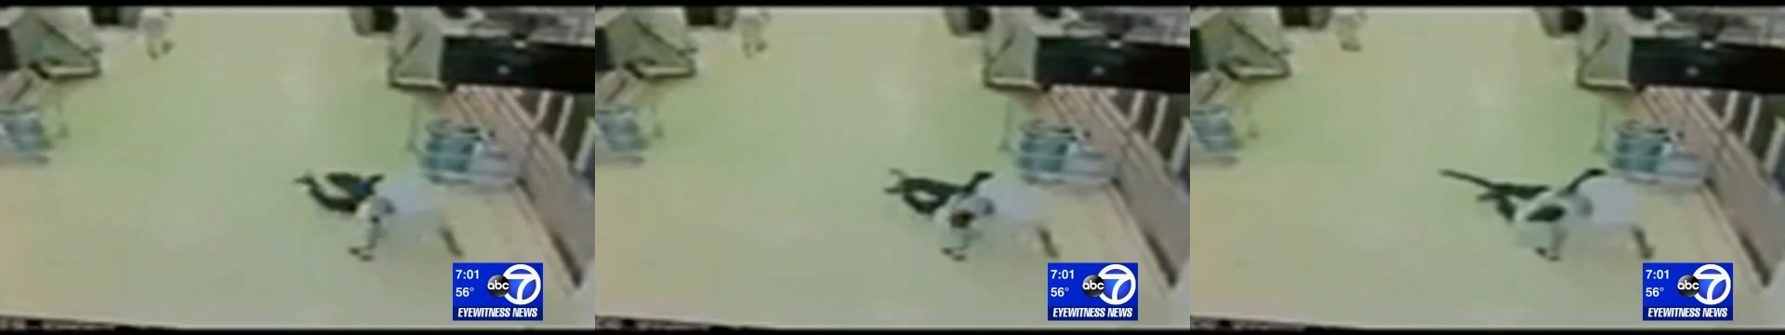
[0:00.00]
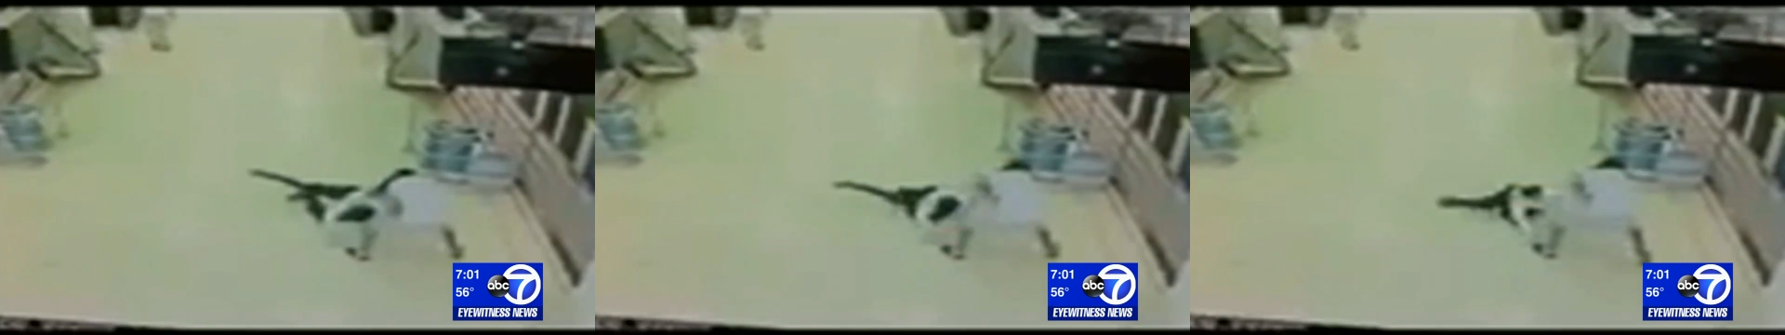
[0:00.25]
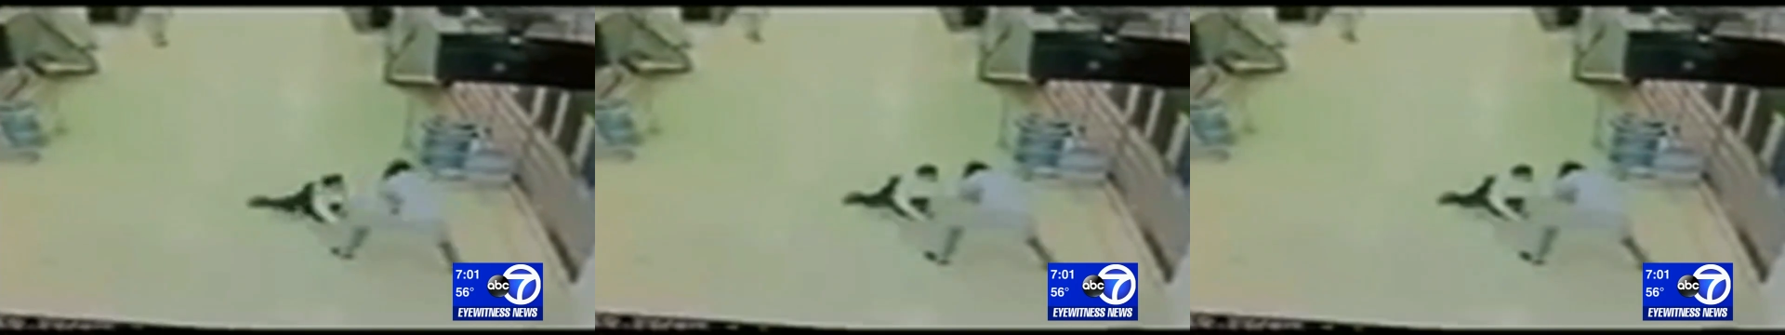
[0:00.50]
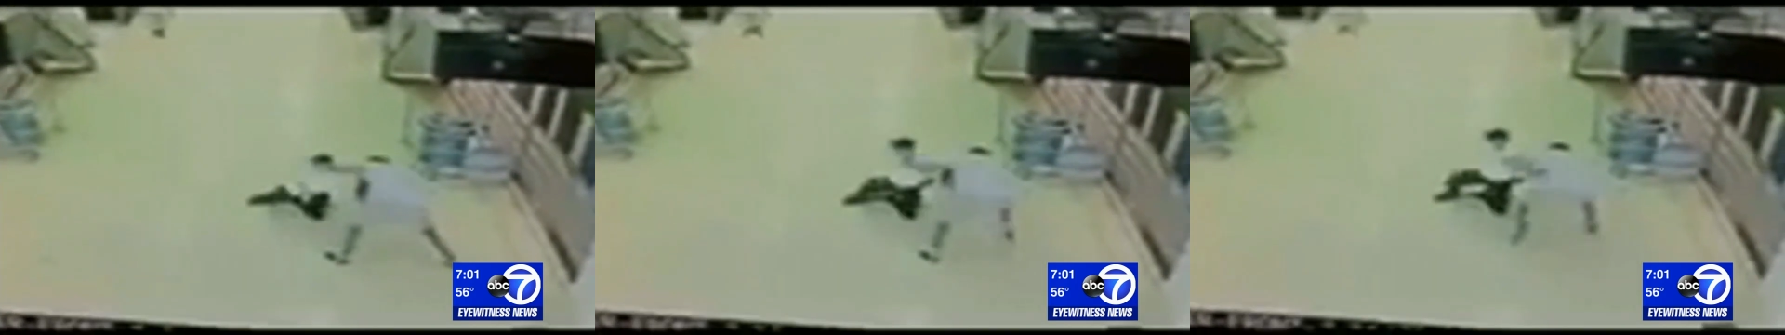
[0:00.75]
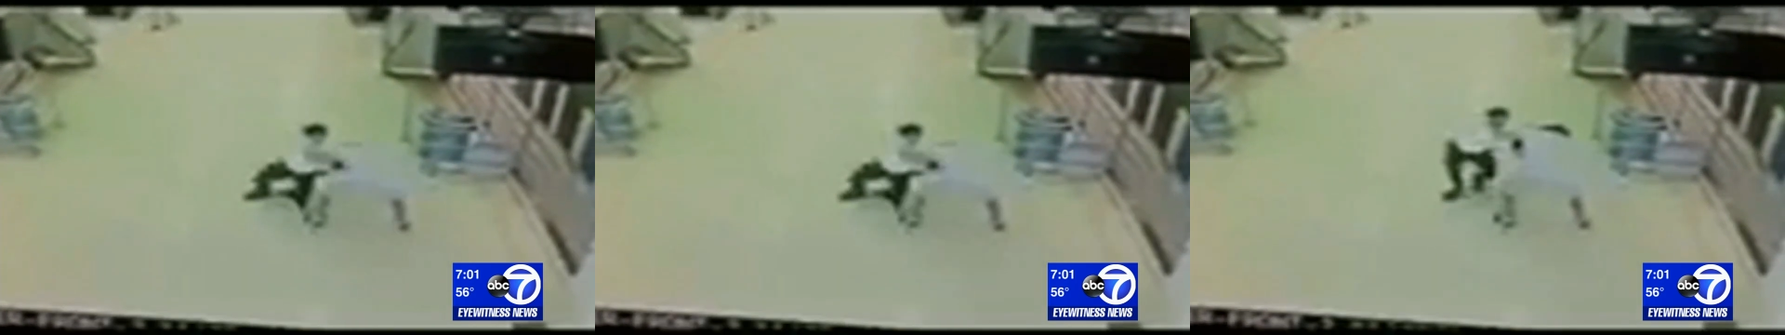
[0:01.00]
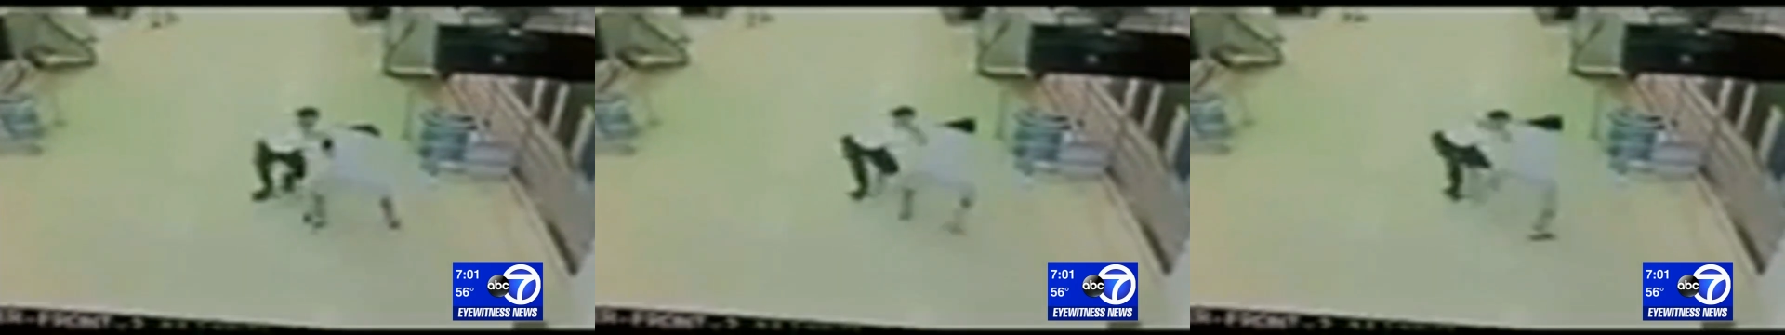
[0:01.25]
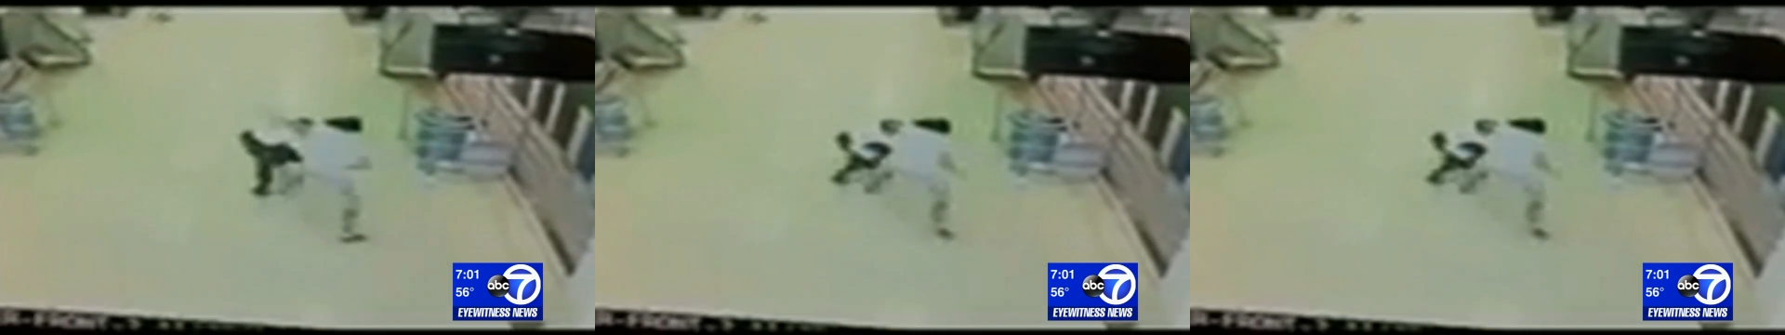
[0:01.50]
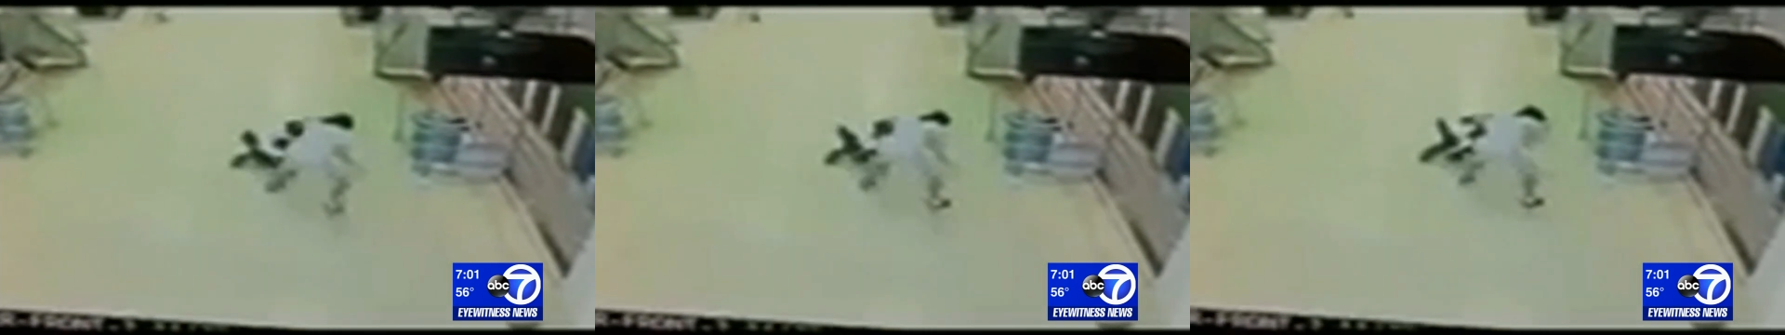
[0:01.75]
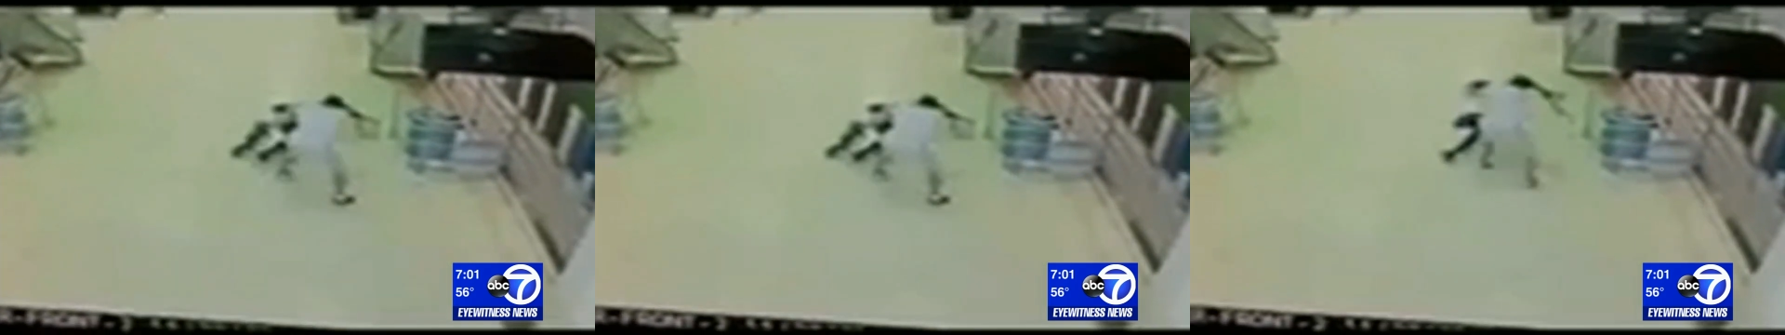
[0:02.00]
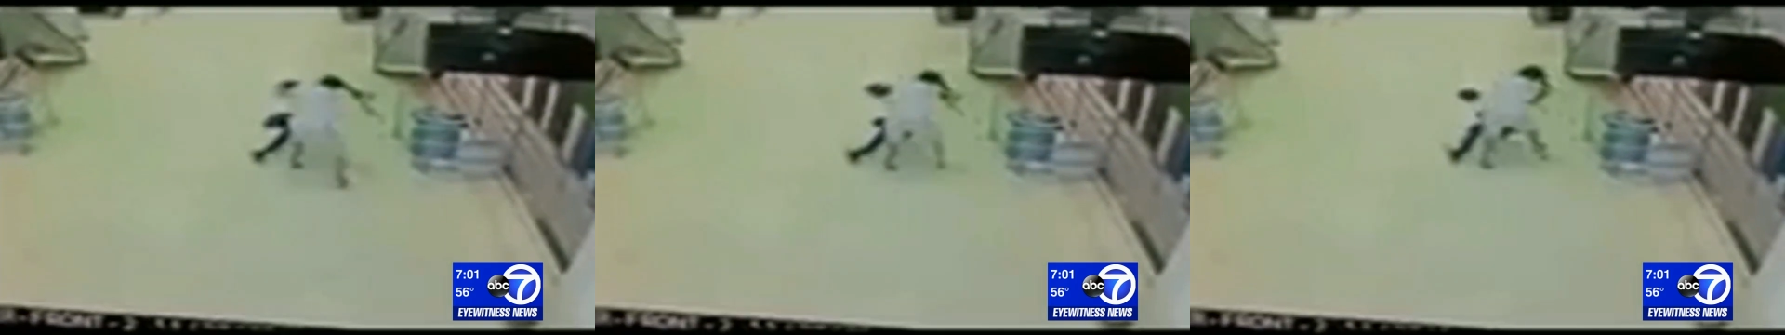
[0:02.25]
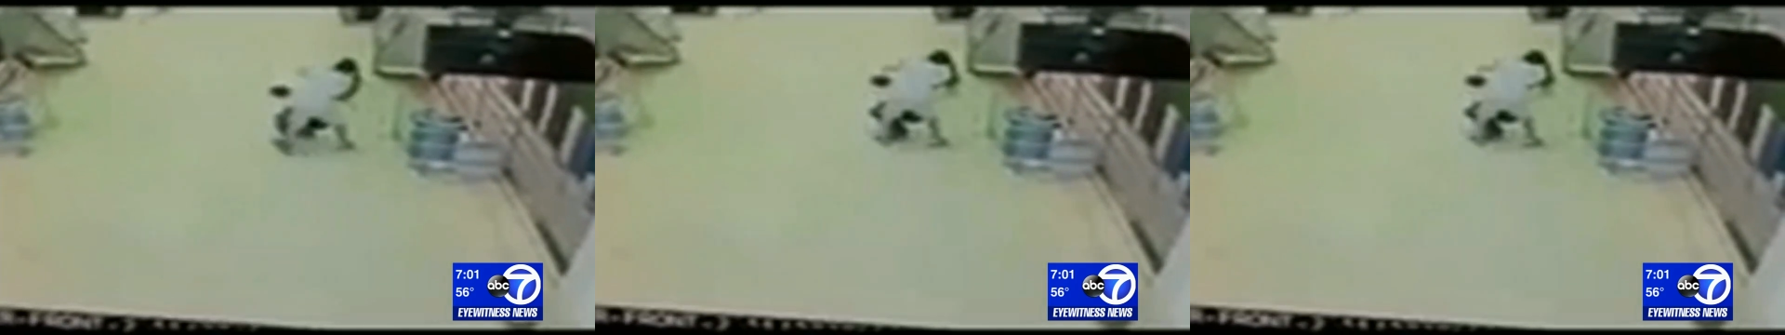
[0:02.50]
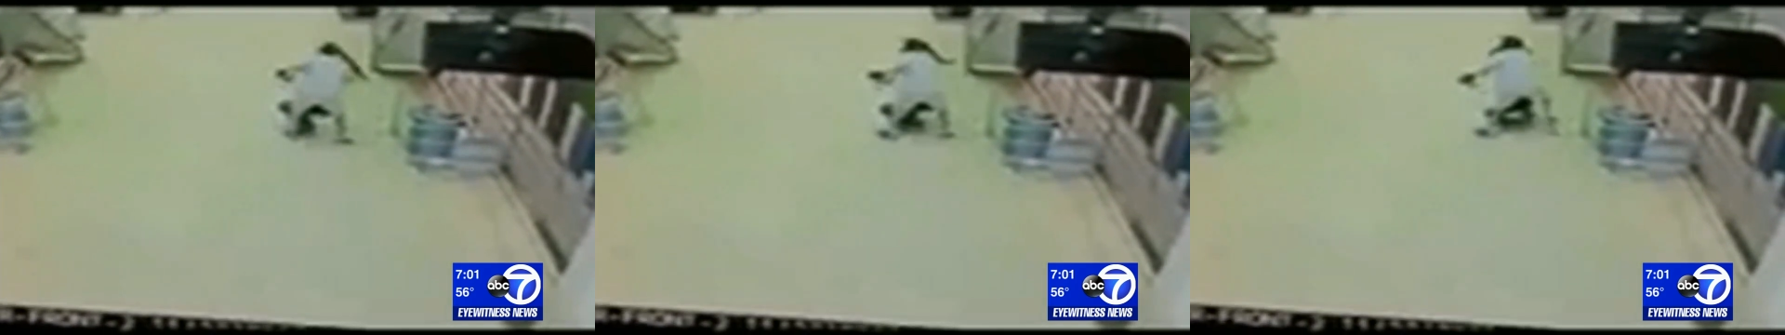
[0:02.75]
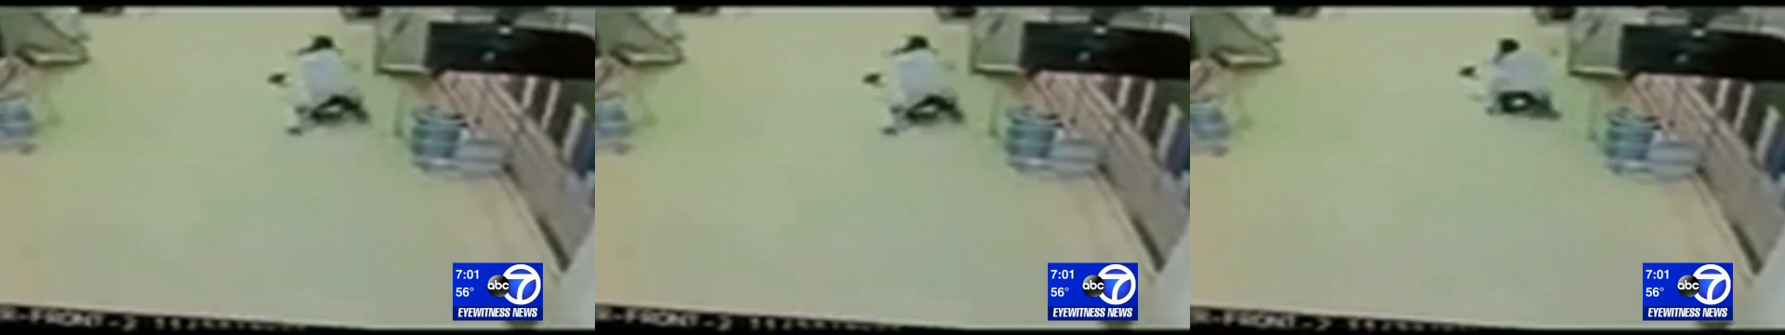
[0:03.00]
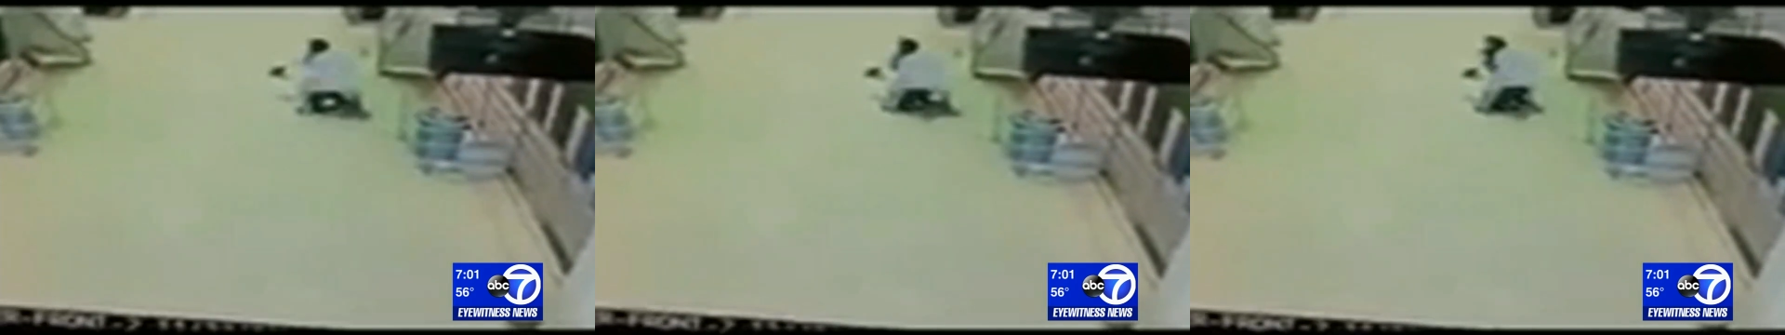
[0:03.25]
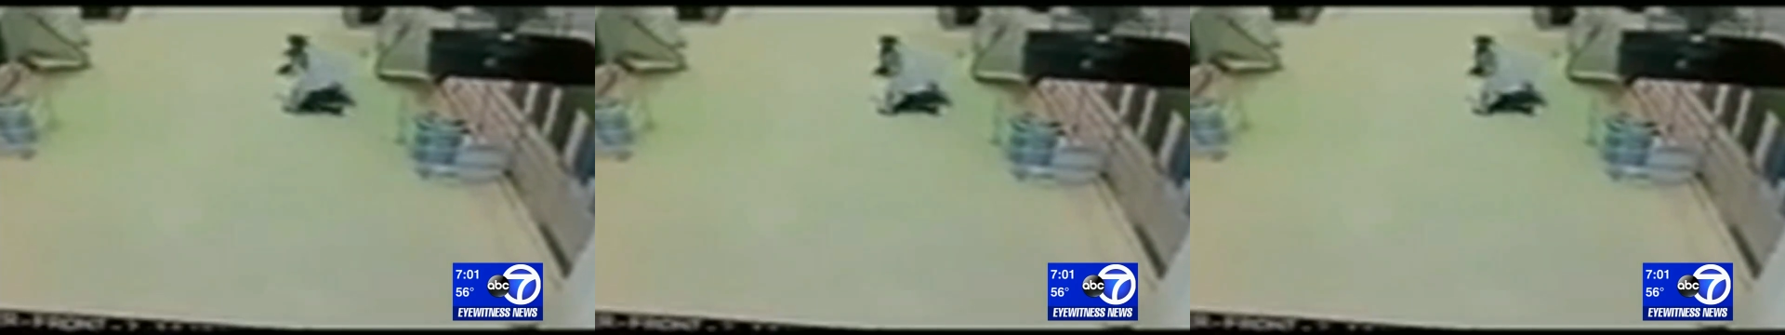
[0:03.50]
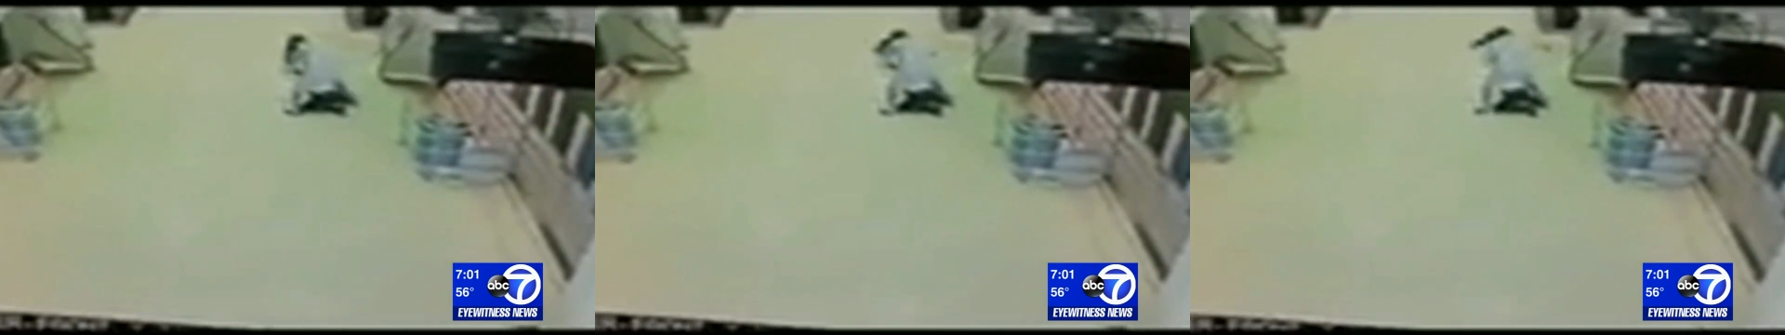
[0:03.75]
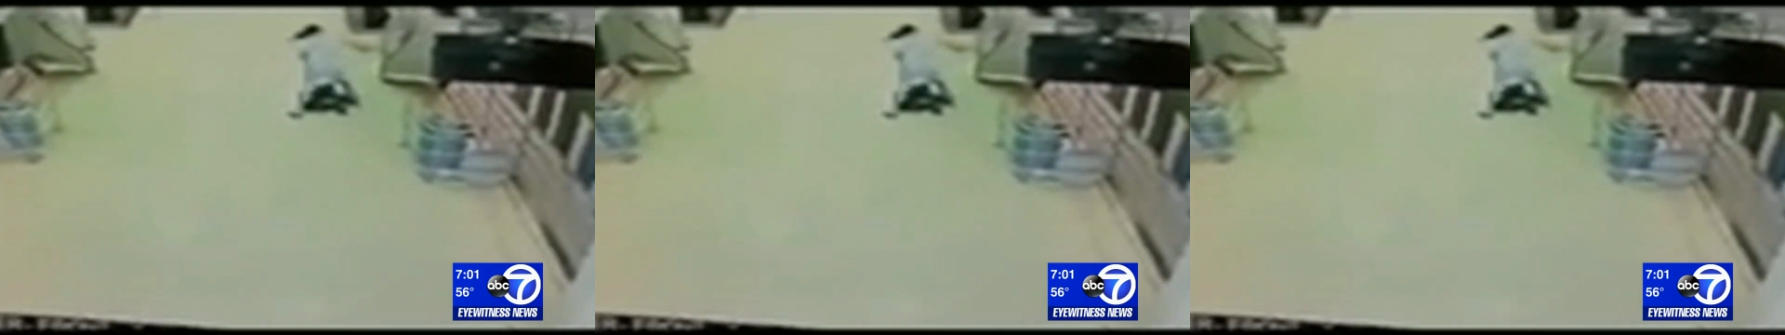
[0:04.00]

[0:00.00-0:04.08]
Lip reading: No face is visible, so there are no lips to read.